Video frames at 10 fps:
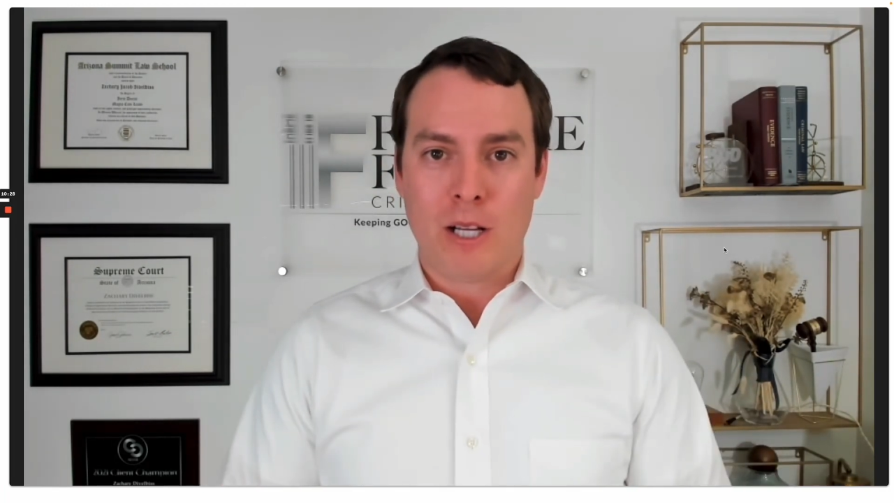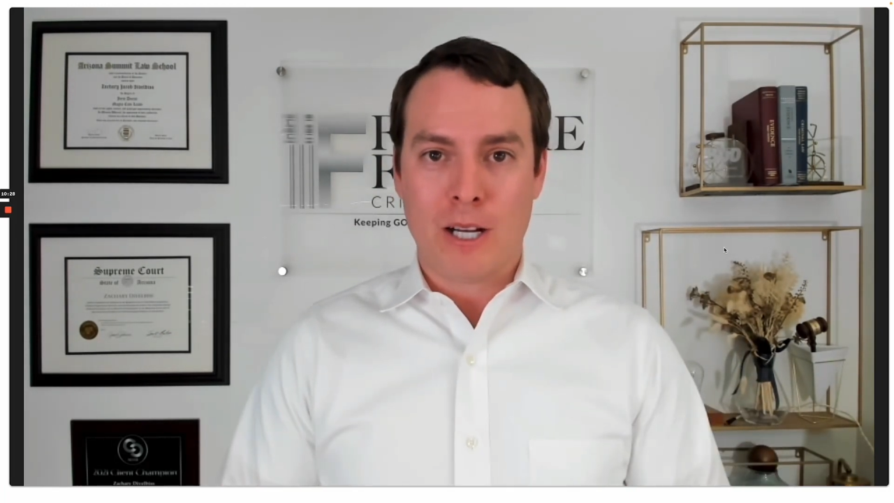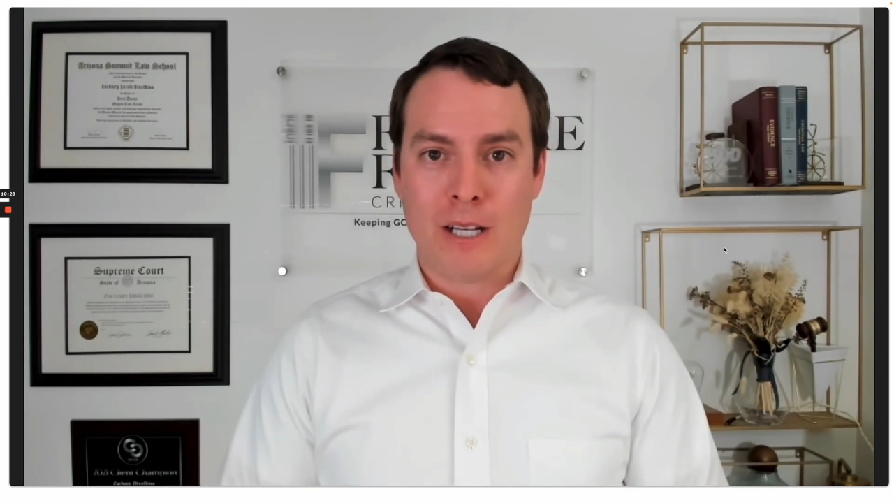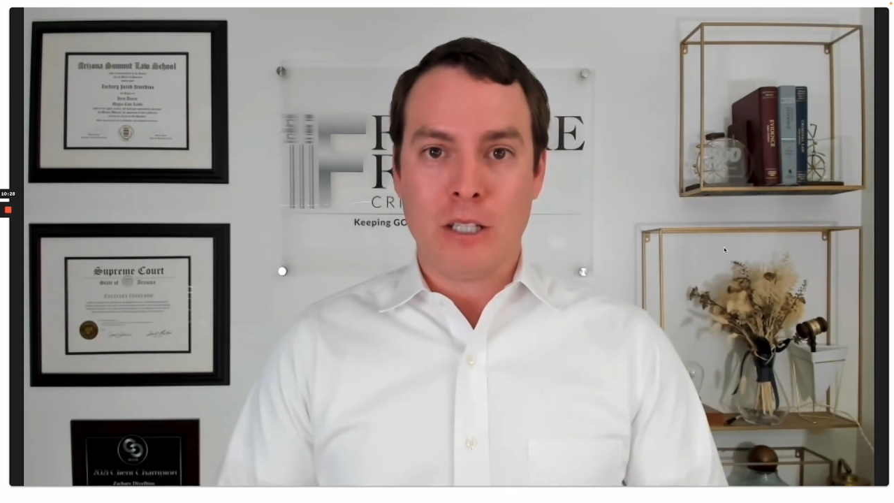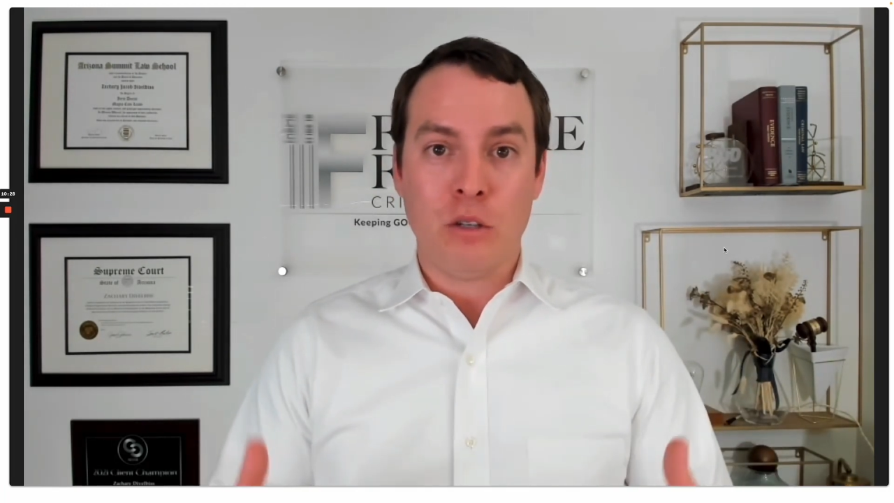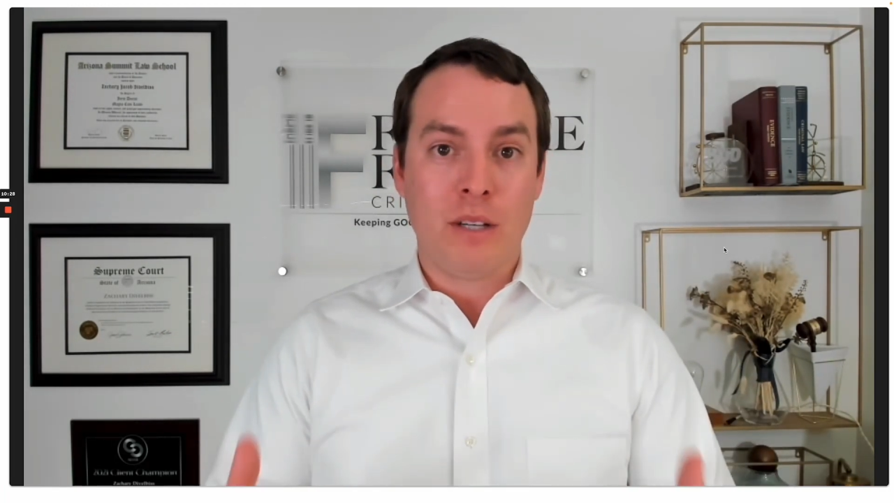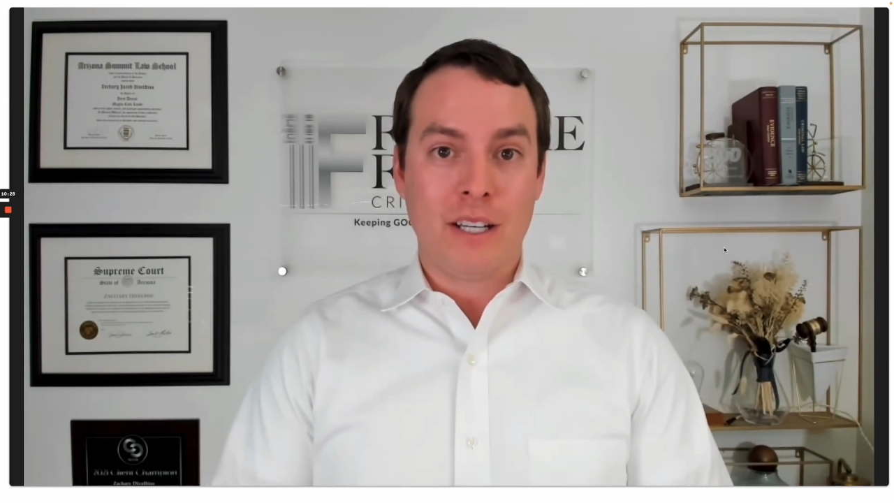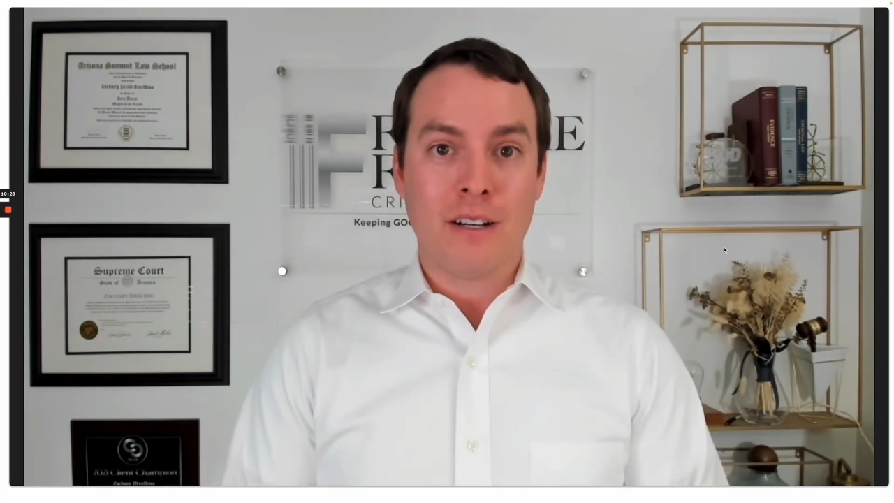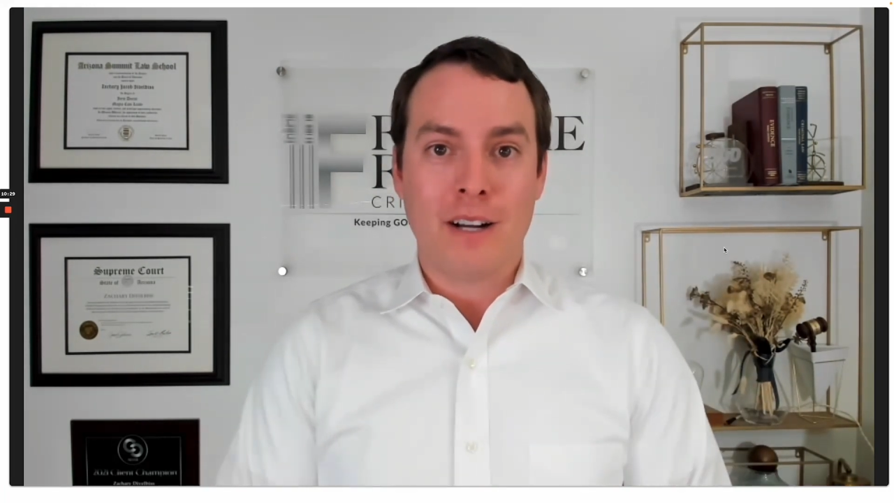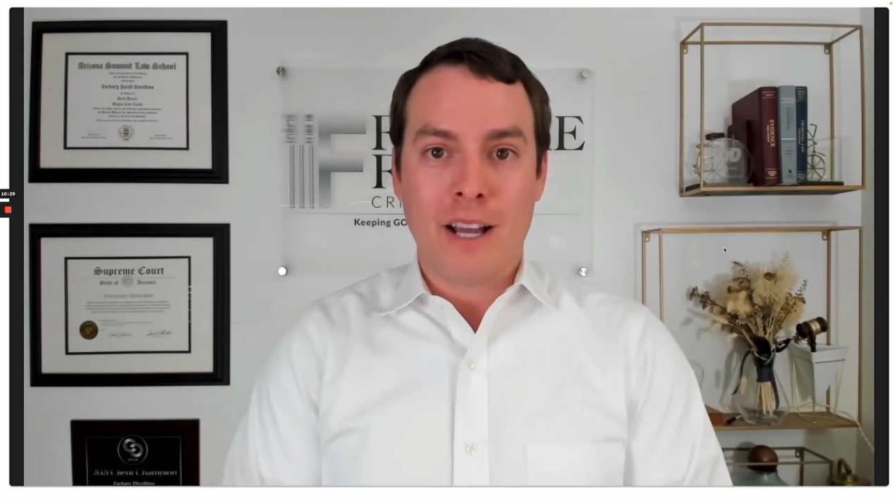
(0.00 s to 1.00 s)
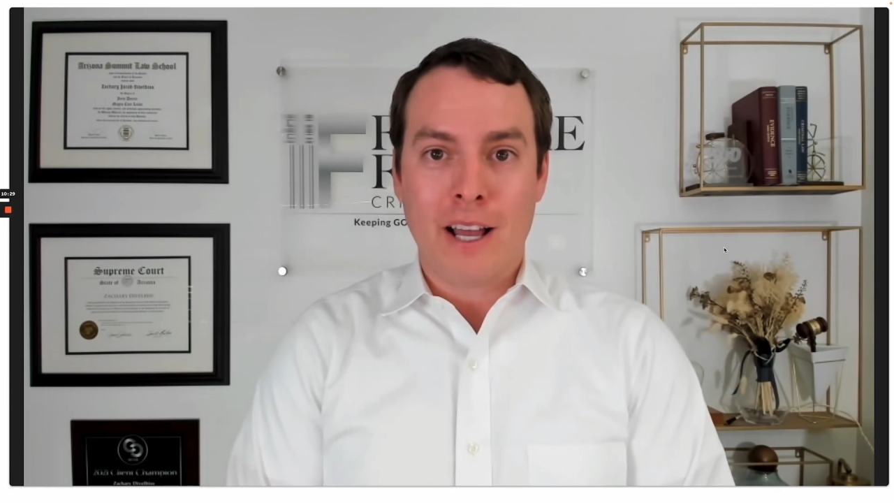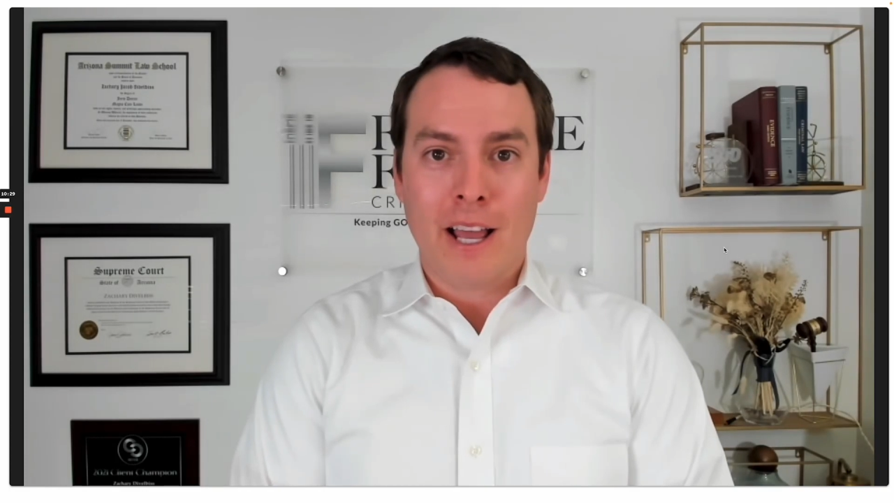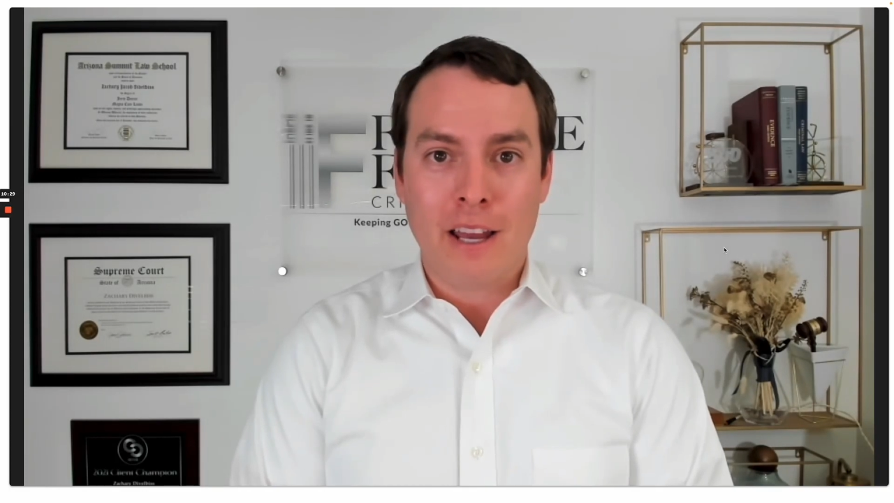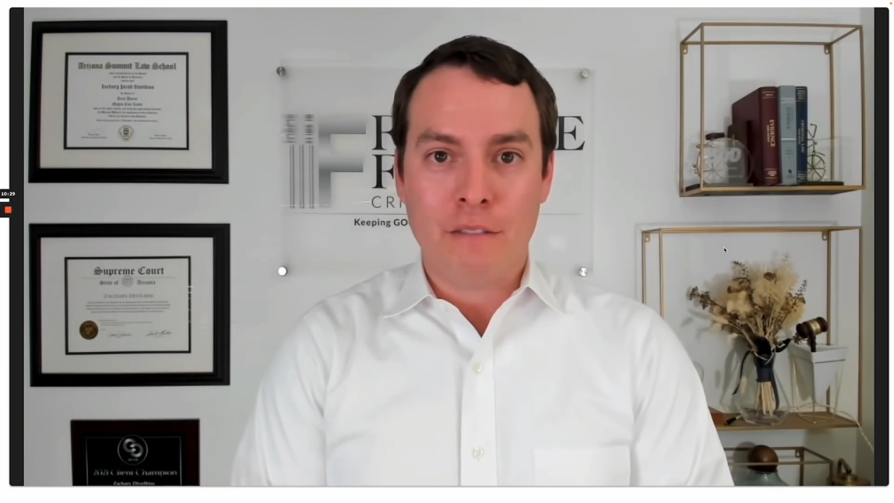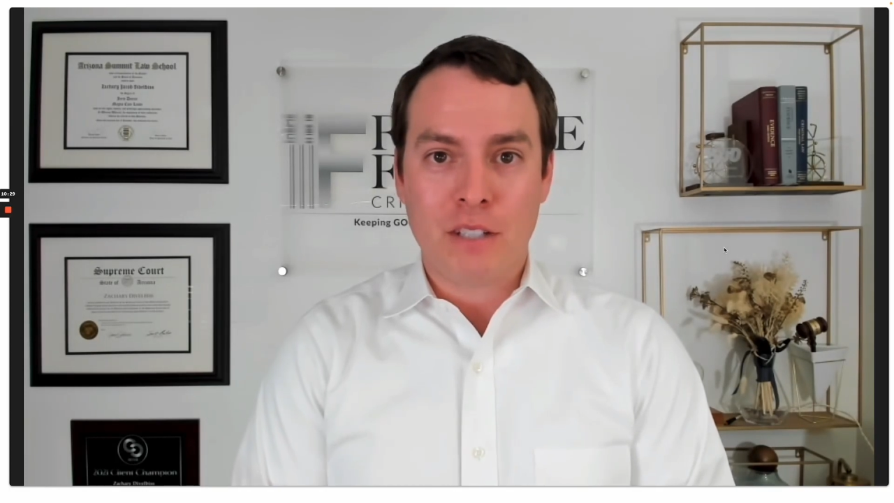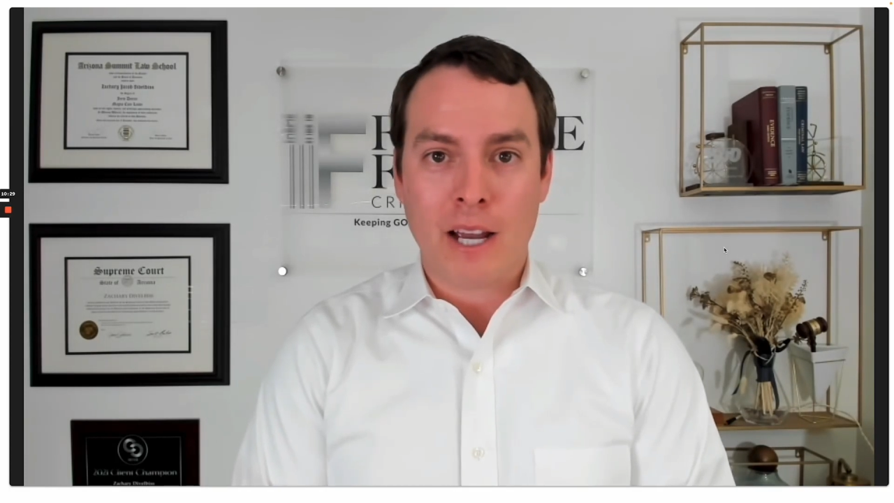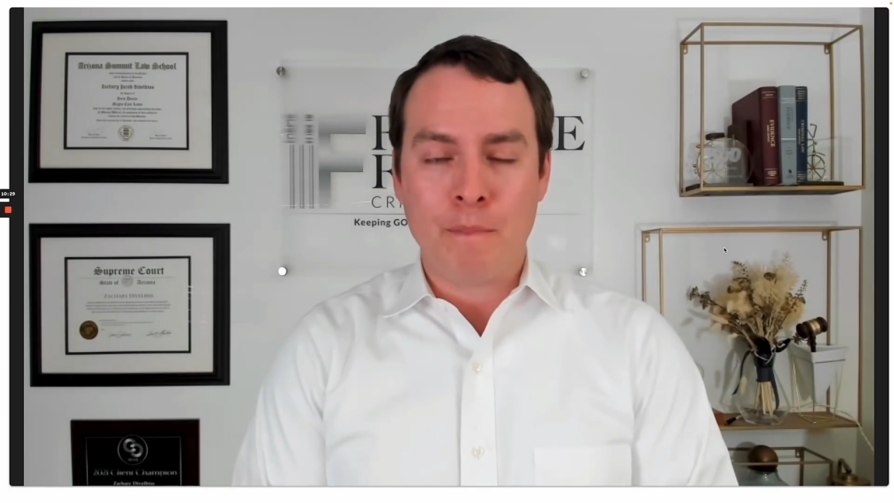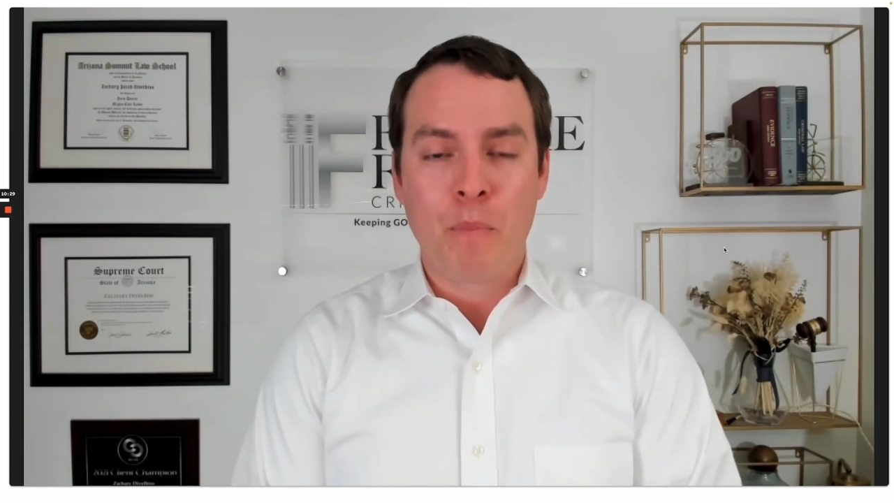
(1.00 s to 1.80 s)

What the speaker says: on you here ahead of time.